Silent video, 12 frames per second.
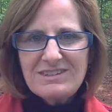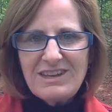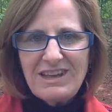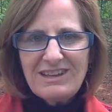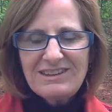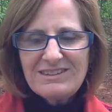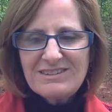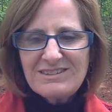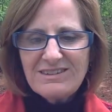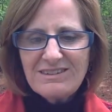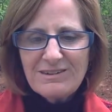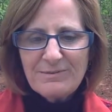his
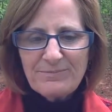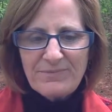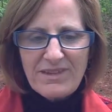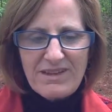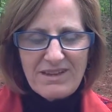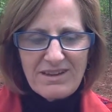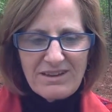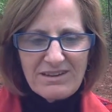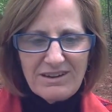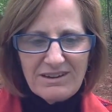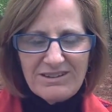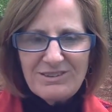hands
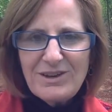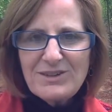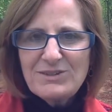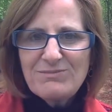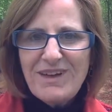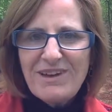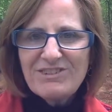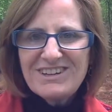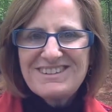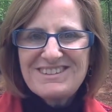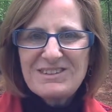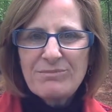as
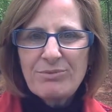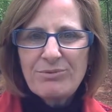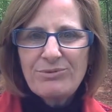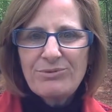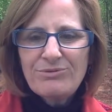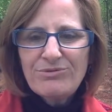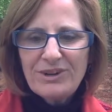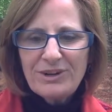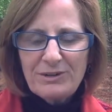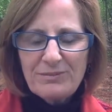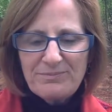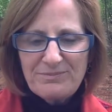evidence and proof
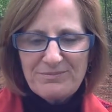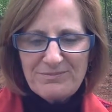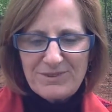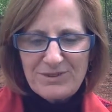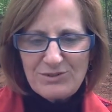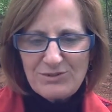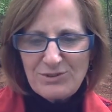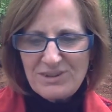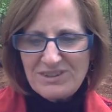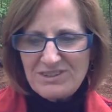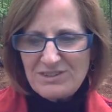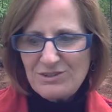to
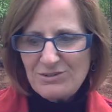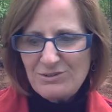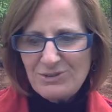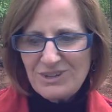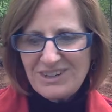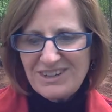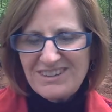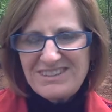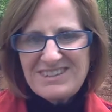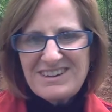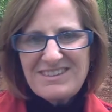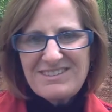witness to
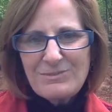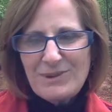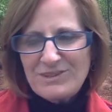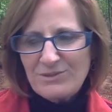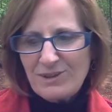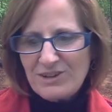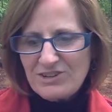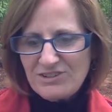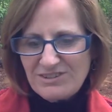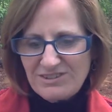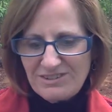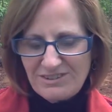the death and
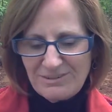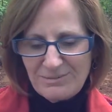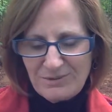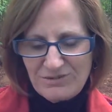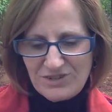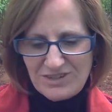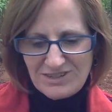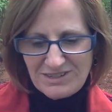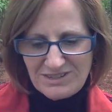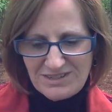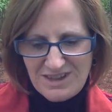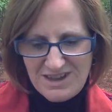resurrection of
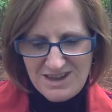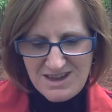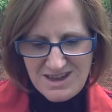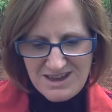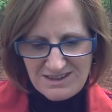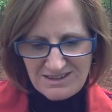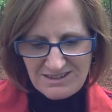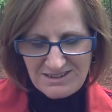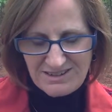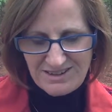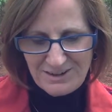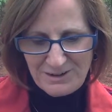Jesus.
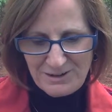And